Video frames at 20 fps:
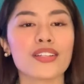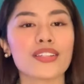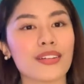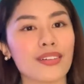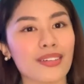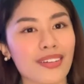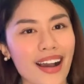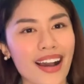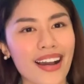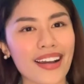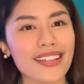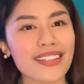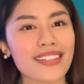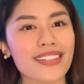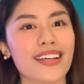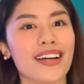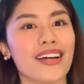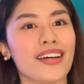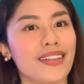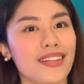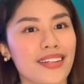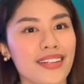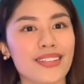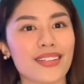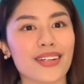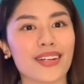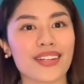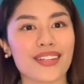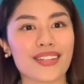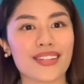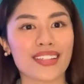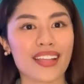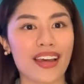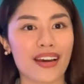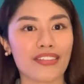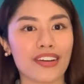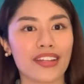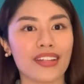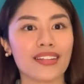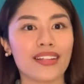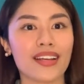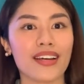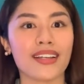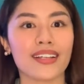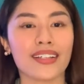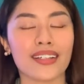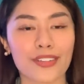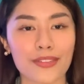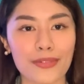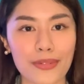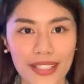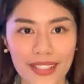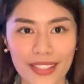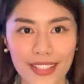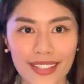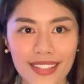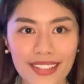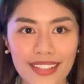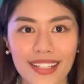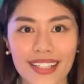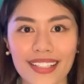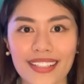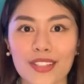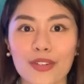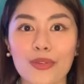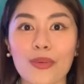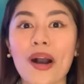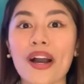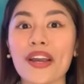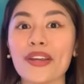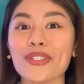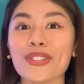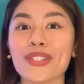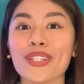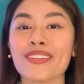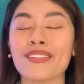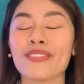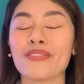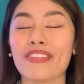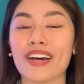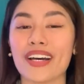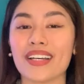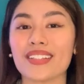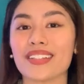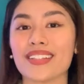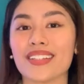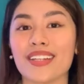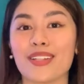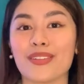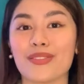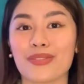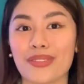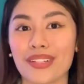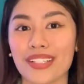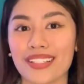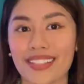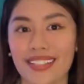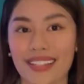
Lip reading: So guys, these are the seven reasons as to why you should invest in real